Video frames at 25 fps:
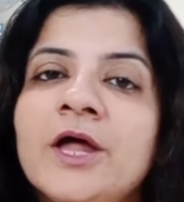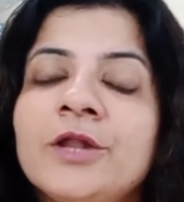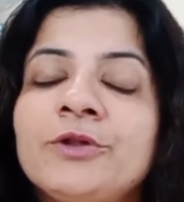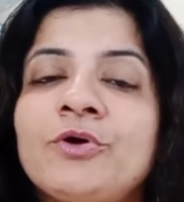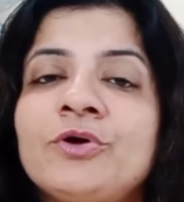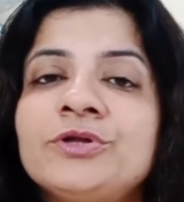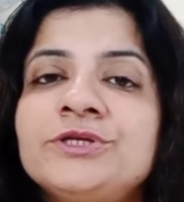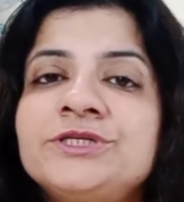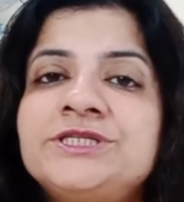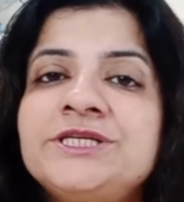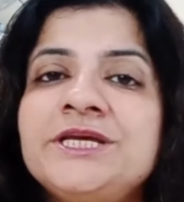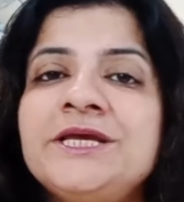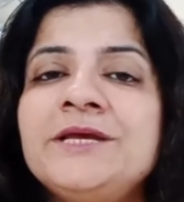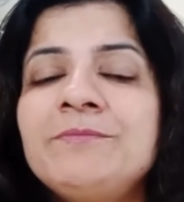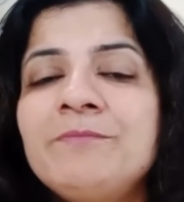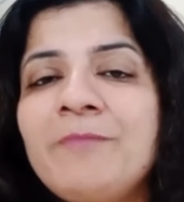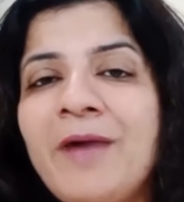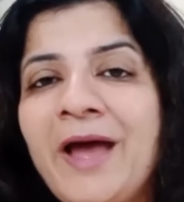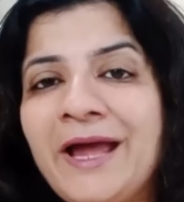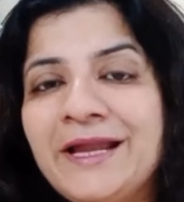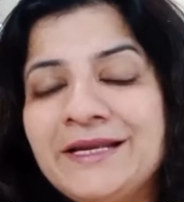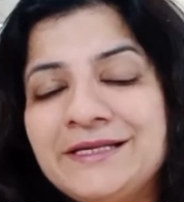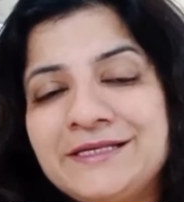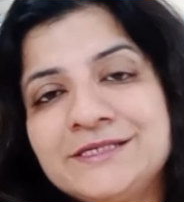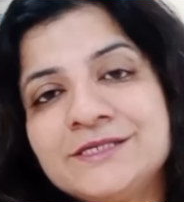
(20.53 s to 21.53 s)
Now,
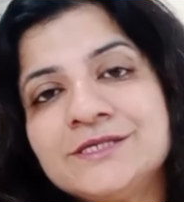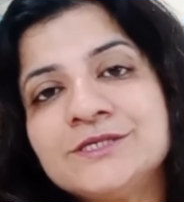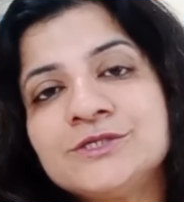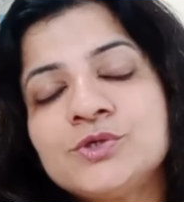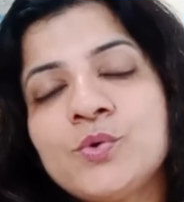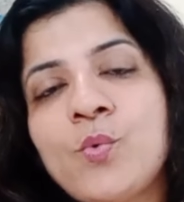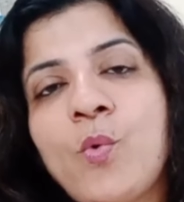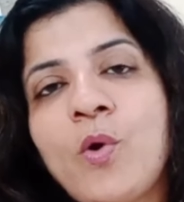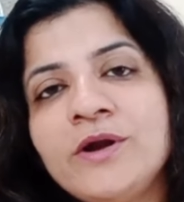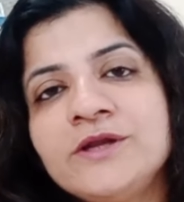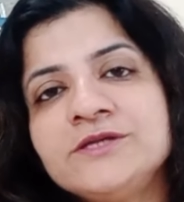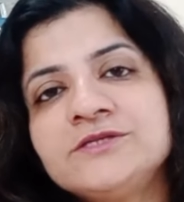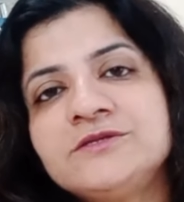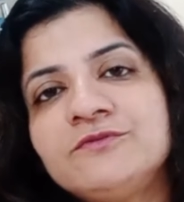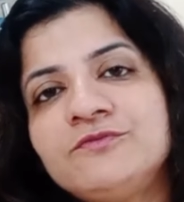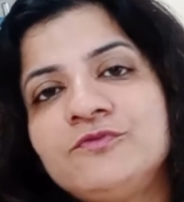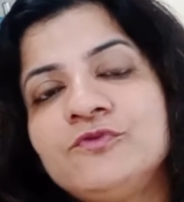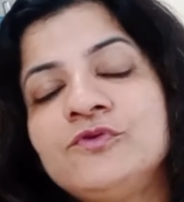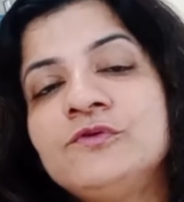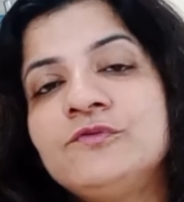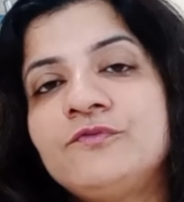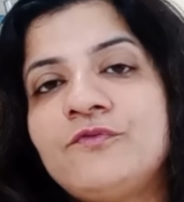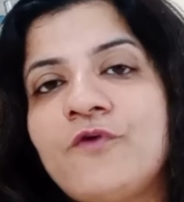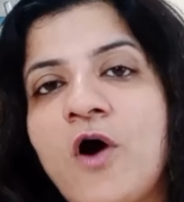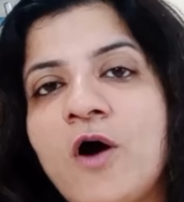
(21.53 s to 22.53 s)
GMAT, so what is the
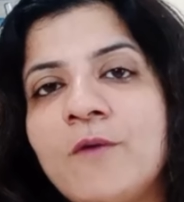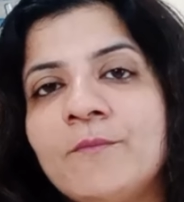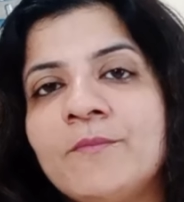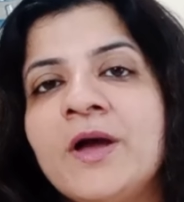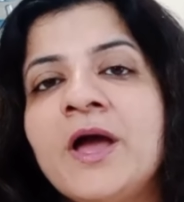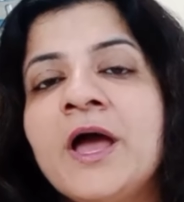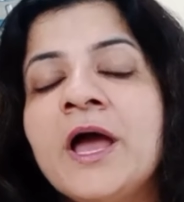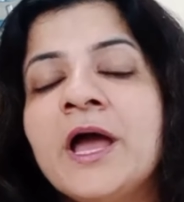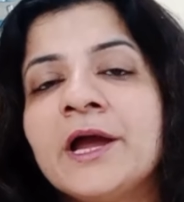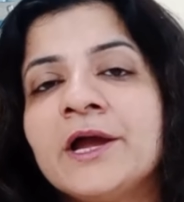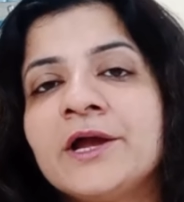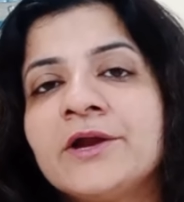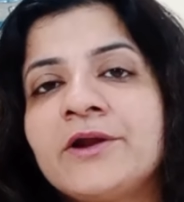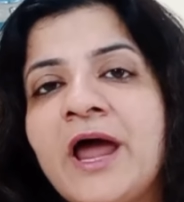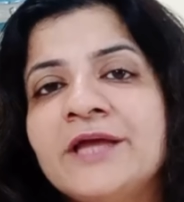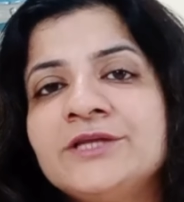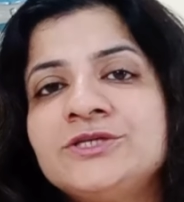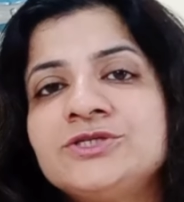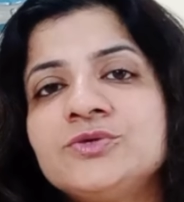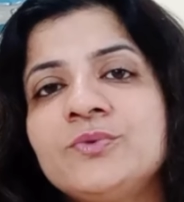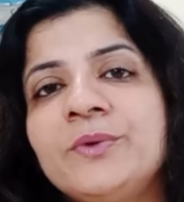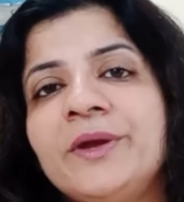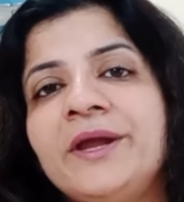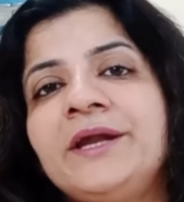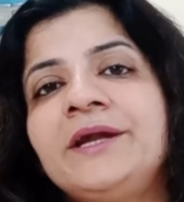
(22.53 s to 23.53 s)
full form?
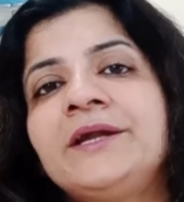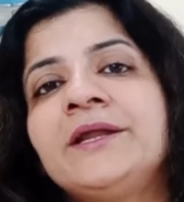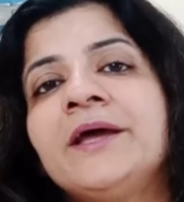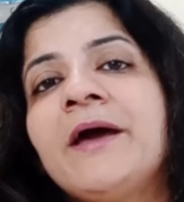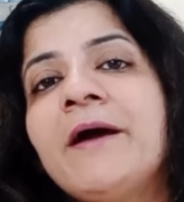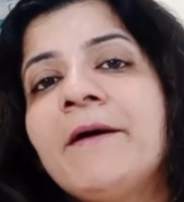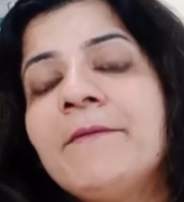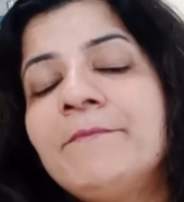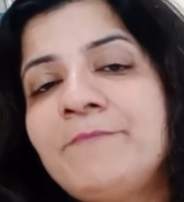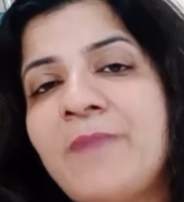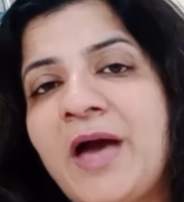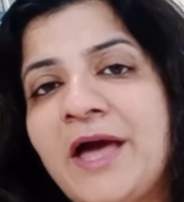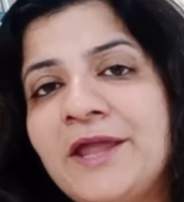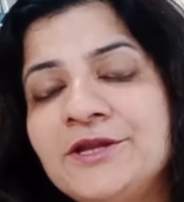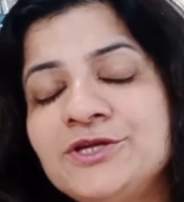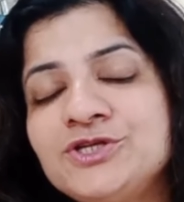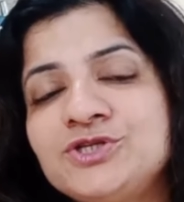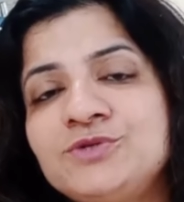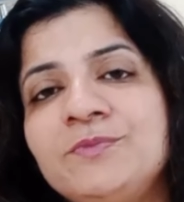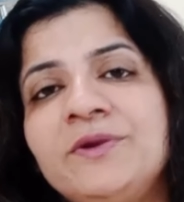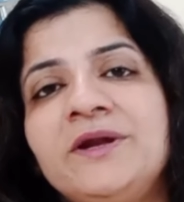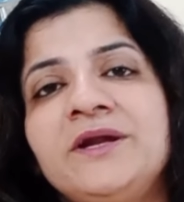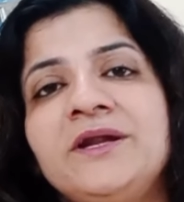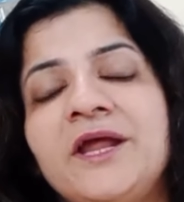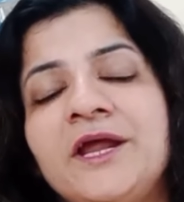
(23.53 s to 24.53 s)
Graduate
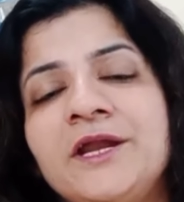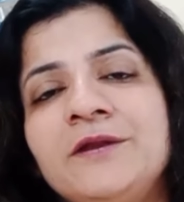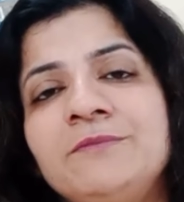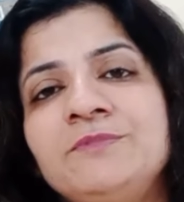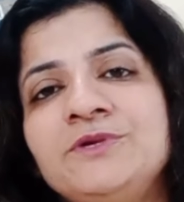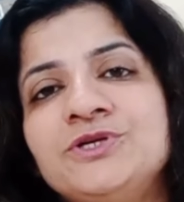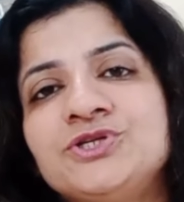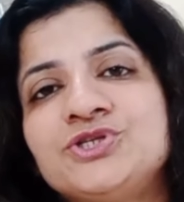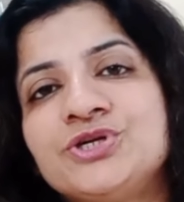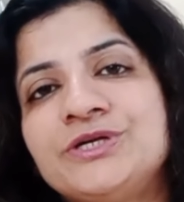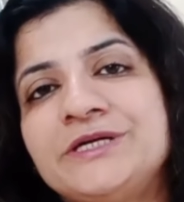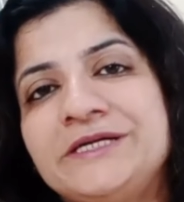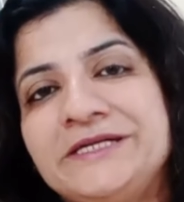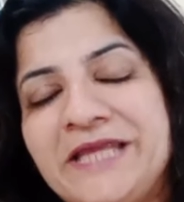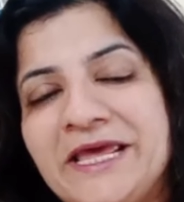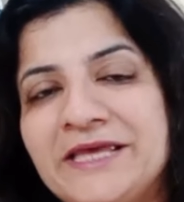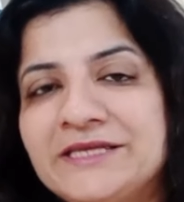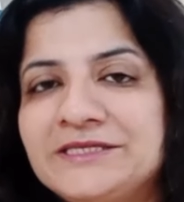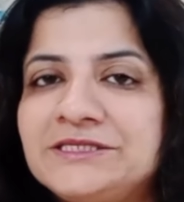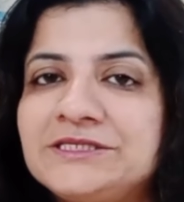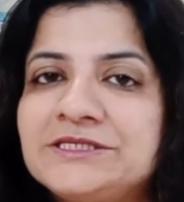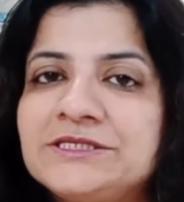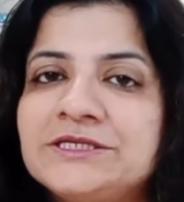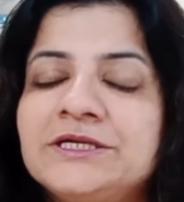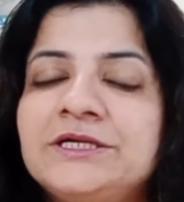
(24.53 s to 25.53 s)
Management Admission
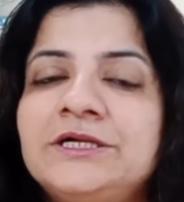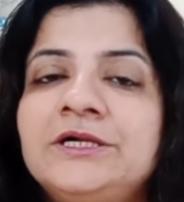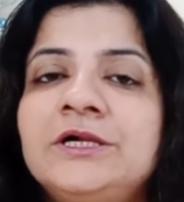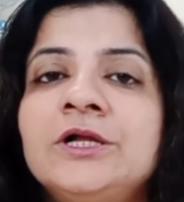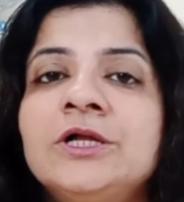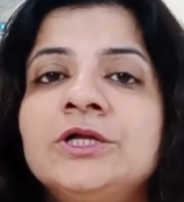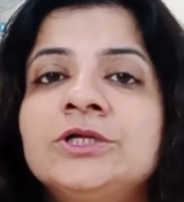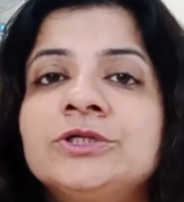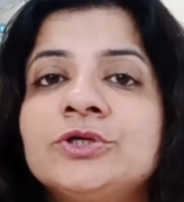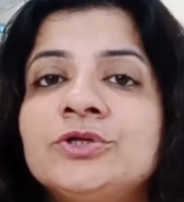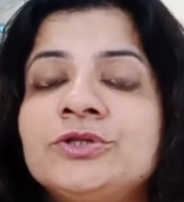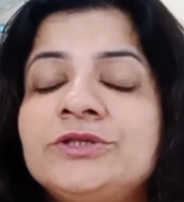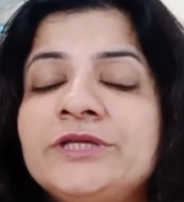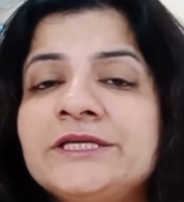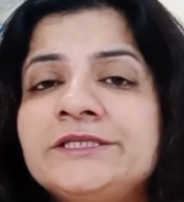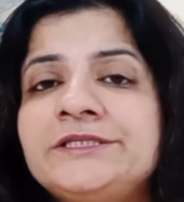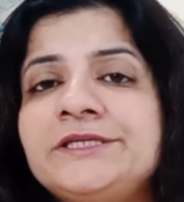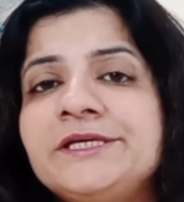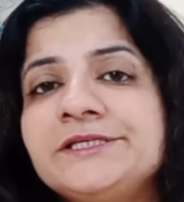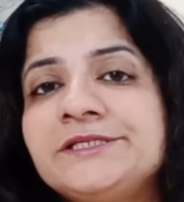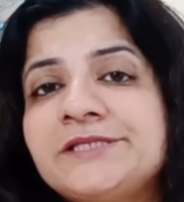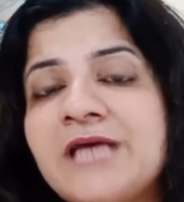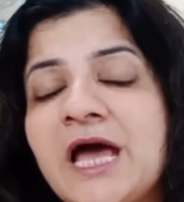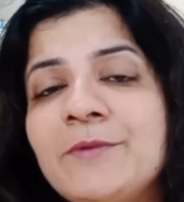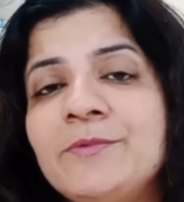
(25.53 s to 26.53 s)
Test. So
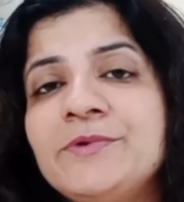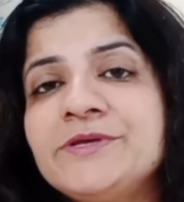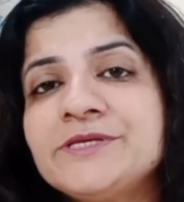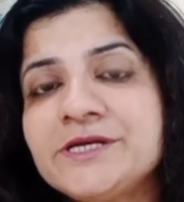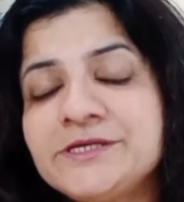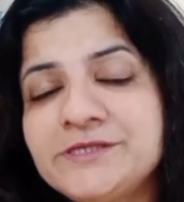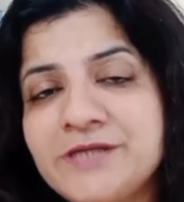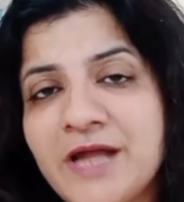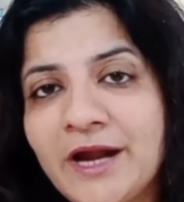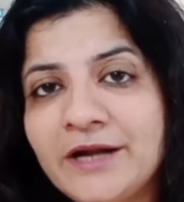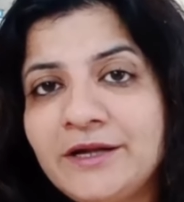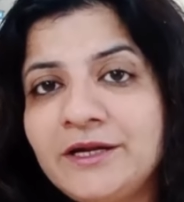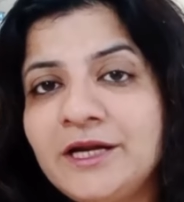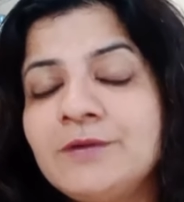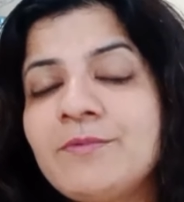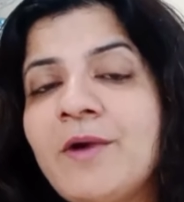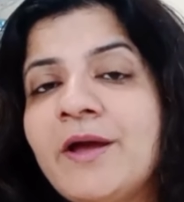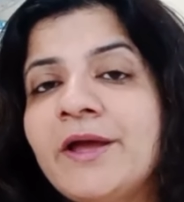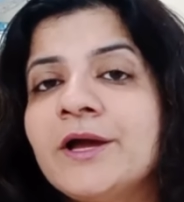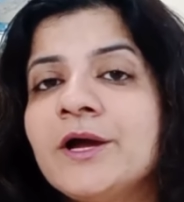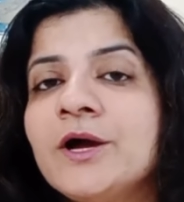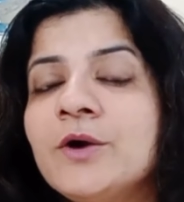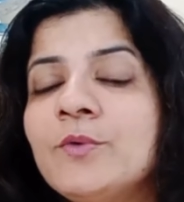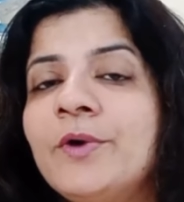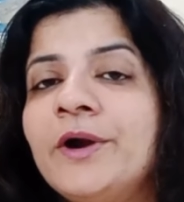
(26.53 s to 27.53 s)
this exam is conducted
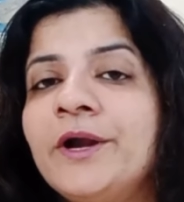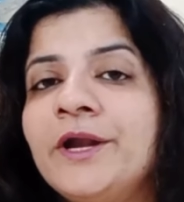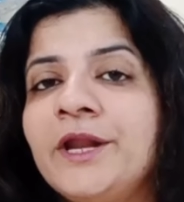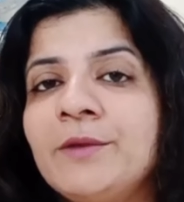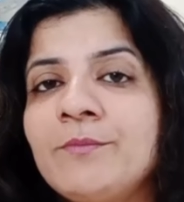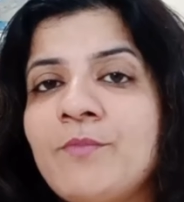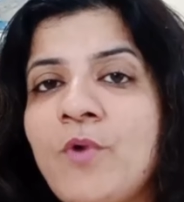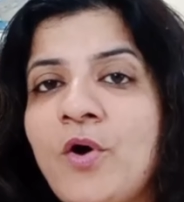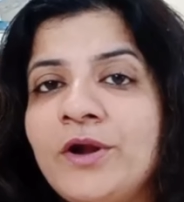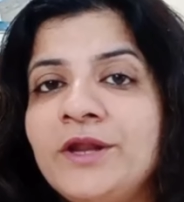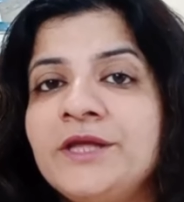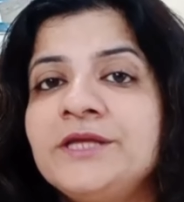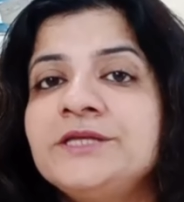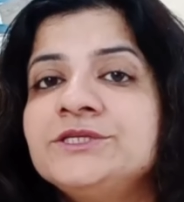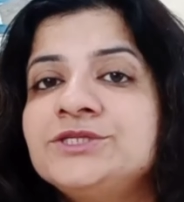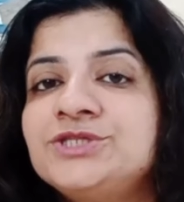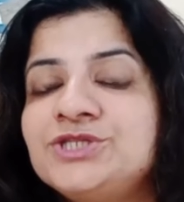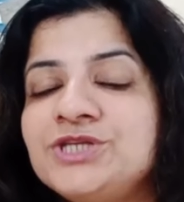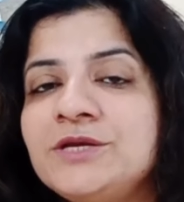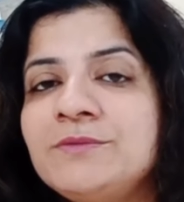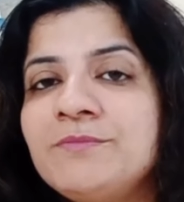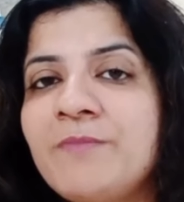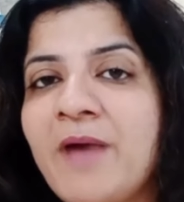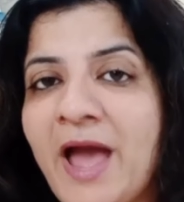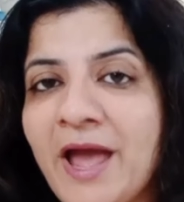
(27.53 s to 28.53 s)
by a governing body,
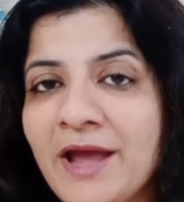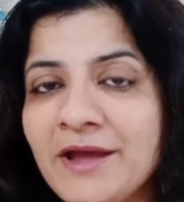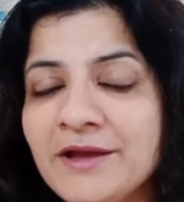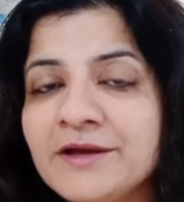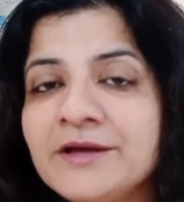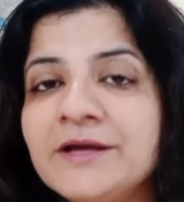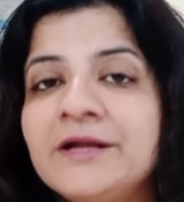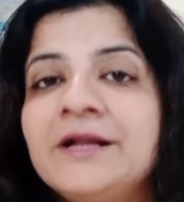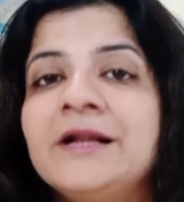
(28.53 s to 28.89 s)
GMAT,